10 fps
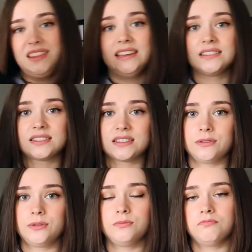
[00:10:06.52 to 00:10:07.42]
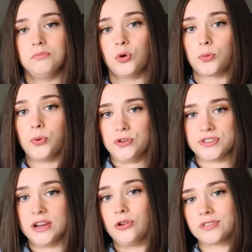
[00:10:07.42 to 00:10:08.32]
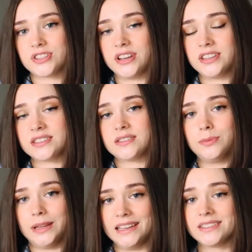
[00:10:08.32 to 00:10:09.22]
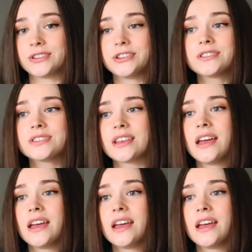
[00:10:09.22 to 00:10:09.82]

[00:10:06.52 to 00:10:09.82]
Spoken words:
these more boxy oversized blazers